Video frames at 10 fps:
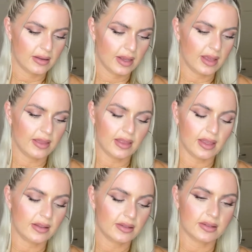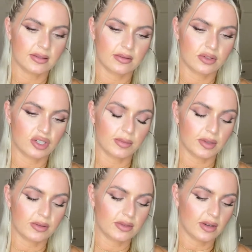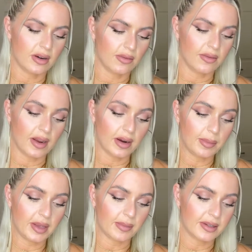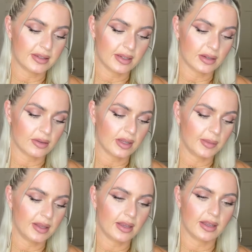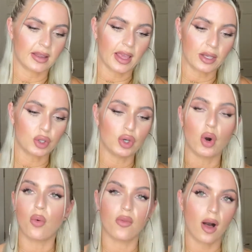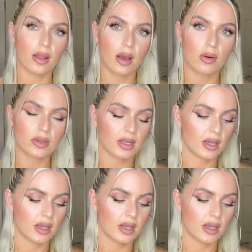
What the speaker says: and these shimmers are very pigmented and creamy and like no fallout,